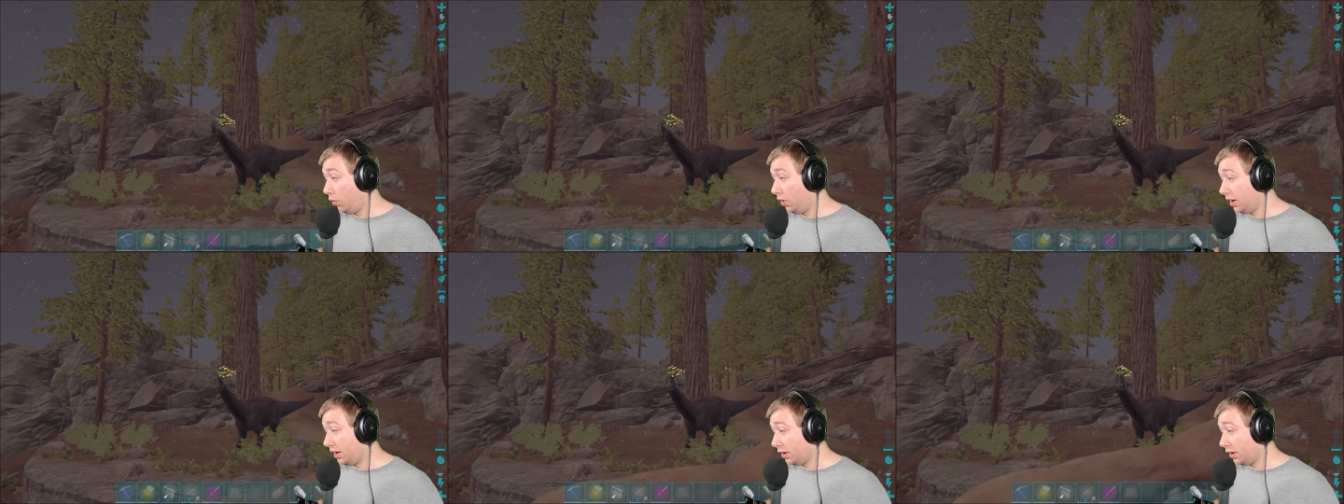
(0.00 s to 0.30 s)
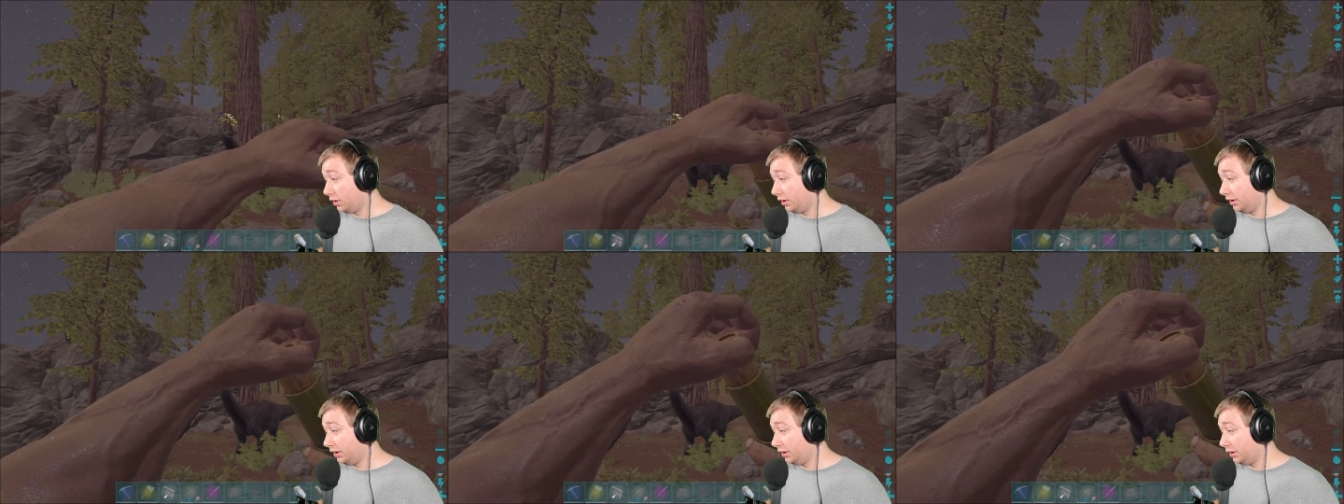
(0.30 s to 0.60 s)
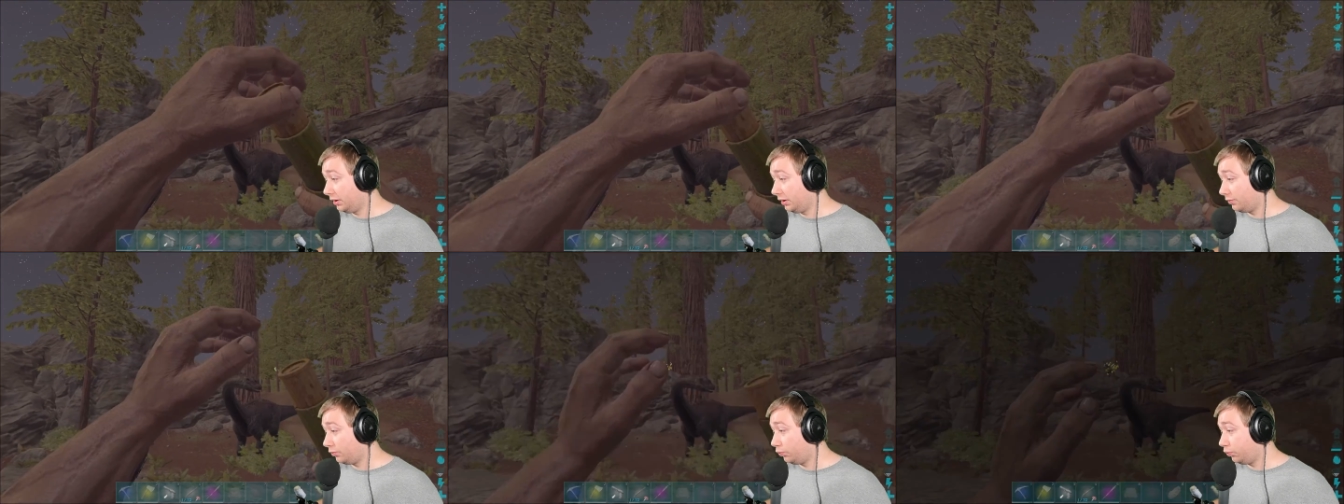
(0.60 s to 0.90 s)
What are you
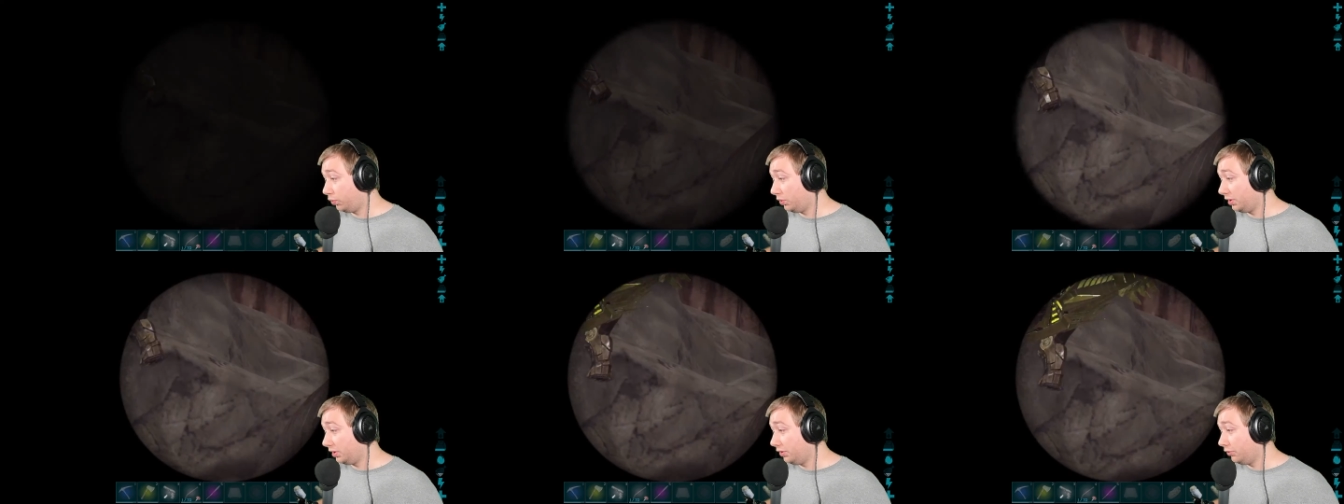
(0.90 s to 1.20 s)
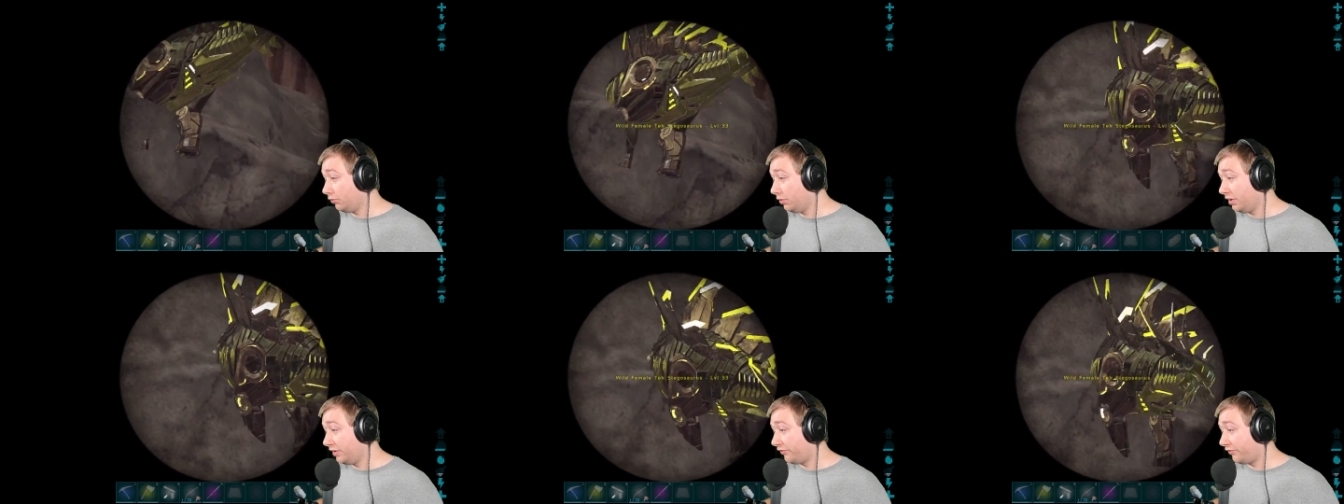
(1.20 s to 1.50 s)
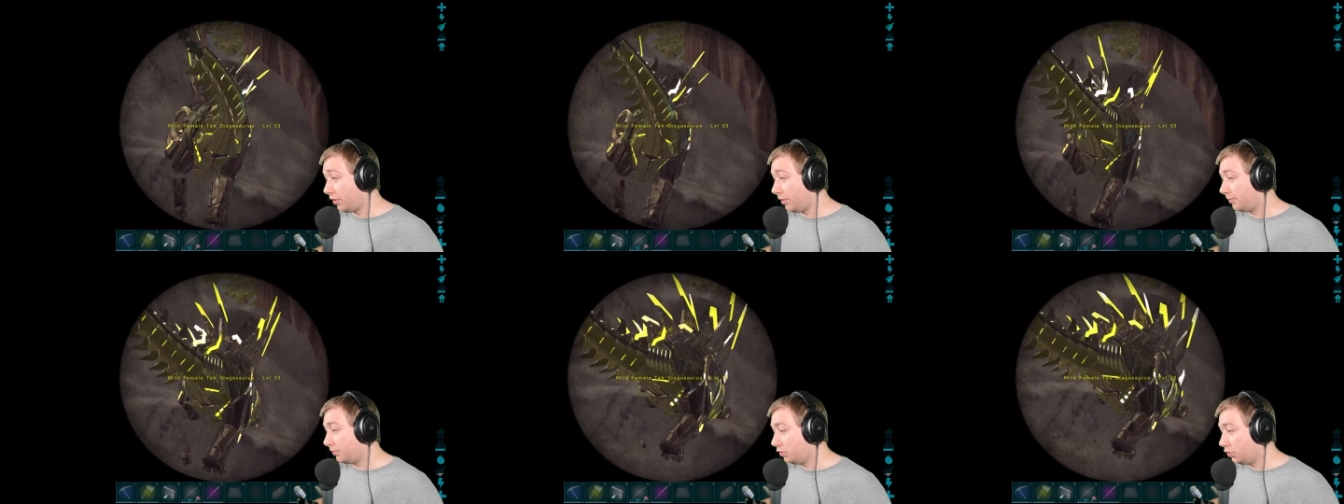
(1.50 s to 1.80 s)
running
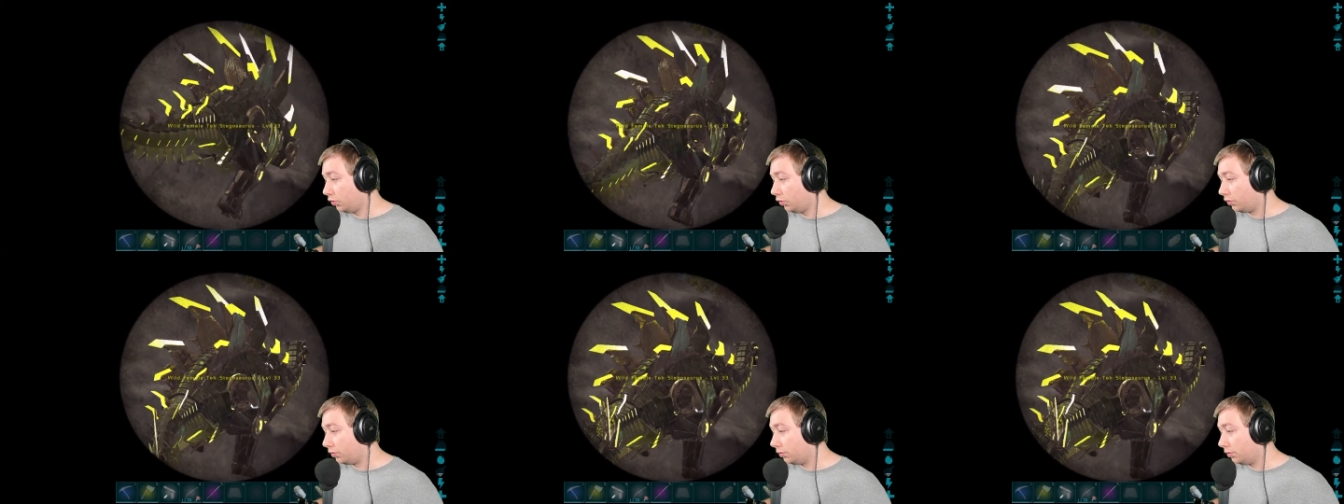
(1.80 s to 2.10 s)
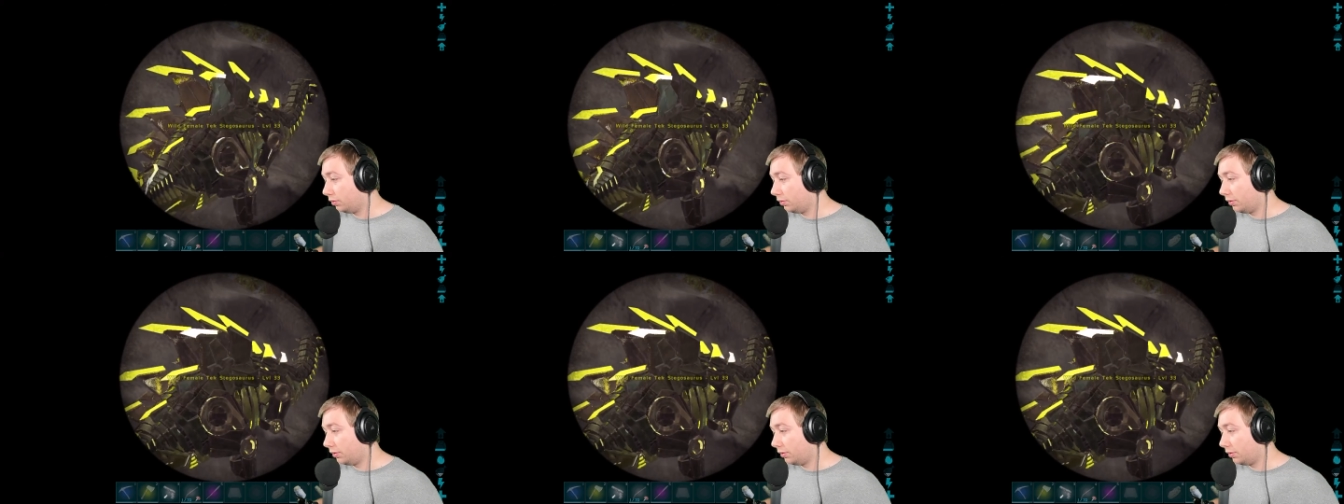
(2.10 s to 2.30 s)
from? Dude.